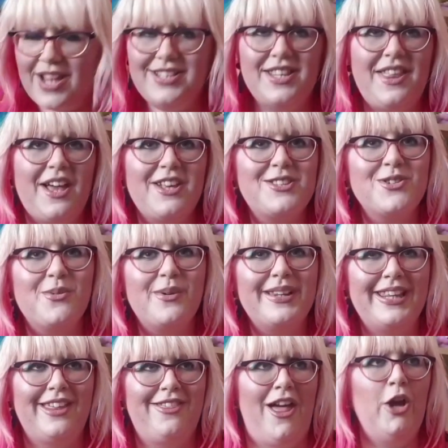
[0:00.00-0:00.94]
I said that's so
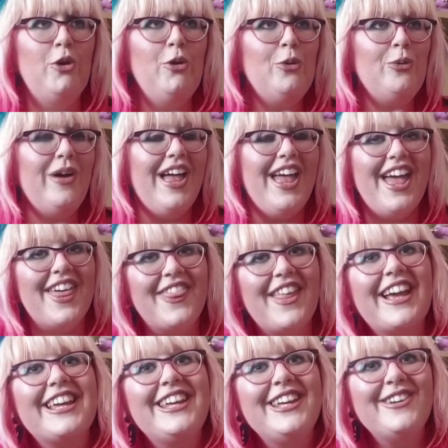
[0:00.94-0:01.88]
lovely, thank you,
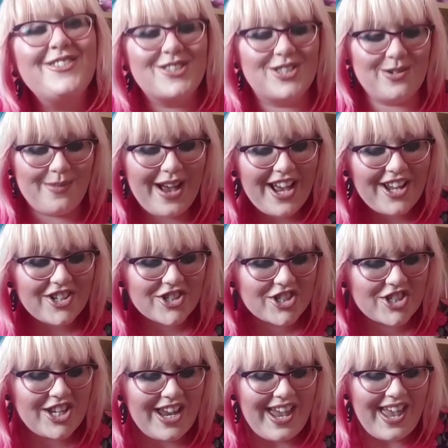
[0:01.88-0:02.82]
thank you so
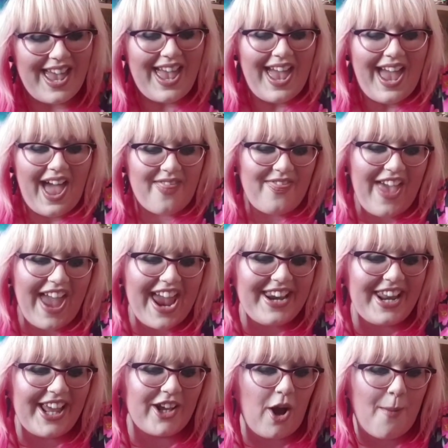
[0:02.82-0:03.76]
much. And
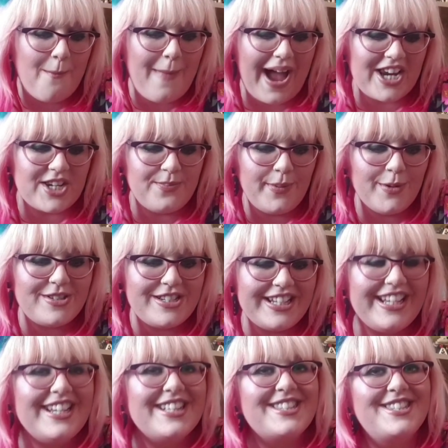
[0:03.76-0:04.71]
then I got Mad
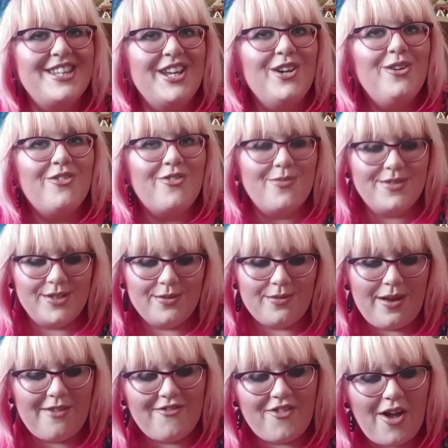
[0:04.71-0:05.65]
Beauty, Sue from,
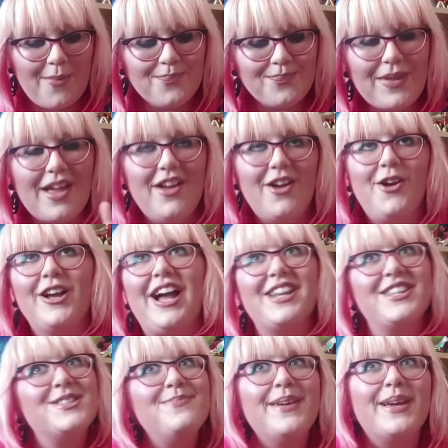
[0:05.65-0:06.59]
uh, from oh, I
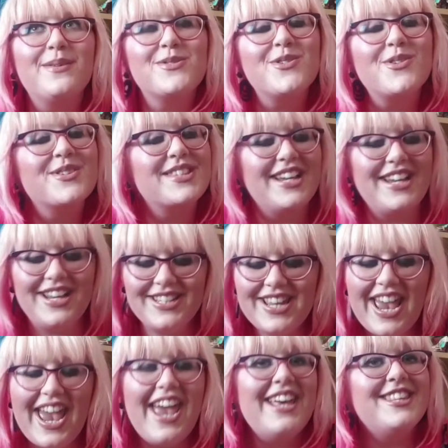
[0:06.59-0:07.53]
can't speak, I'm so
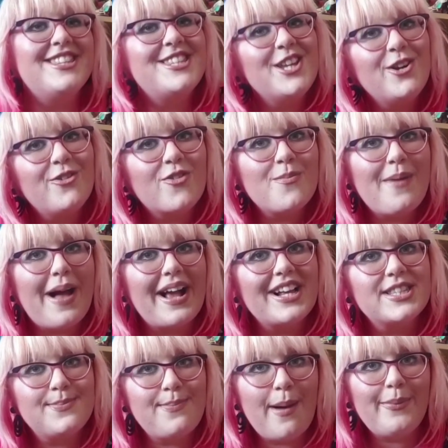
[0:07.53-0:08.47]
excited. Sue from
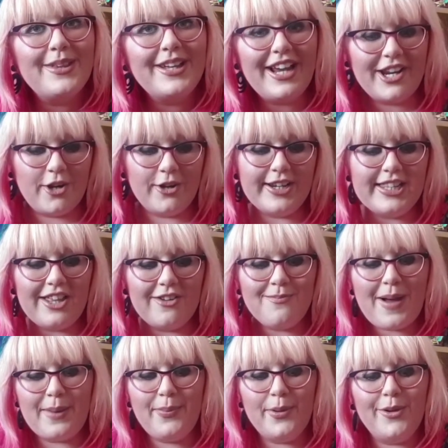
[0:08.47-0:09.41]
Bangers Bubbly, I know you
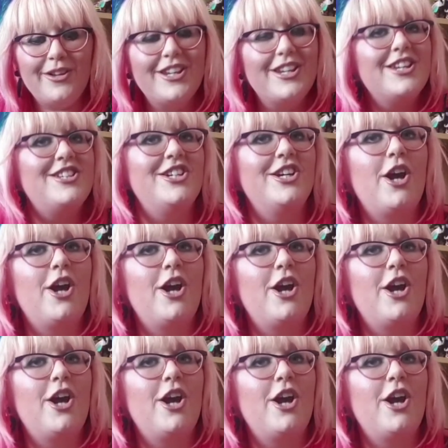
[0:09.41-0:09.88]
love Mad Beauty.